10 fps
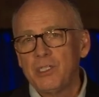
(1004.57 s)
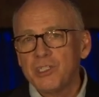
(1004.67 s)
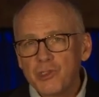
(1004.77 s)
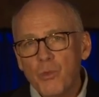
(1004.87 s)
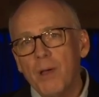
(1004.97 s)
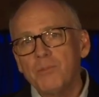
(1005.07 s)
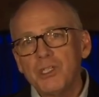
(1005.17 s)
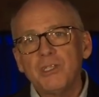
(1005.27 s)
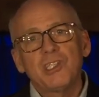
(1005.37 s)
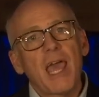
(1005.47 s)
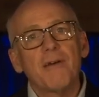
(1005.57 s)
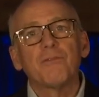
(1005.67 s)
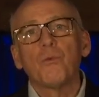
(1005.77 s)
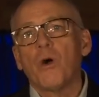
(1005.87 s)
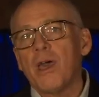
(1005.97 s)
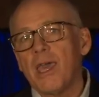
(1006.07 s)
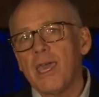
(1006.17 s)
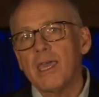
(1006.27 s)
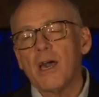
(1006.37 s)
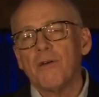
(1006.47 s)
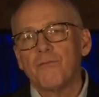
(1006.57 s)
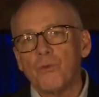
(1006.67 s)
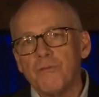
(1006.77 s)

Disruptions have a way of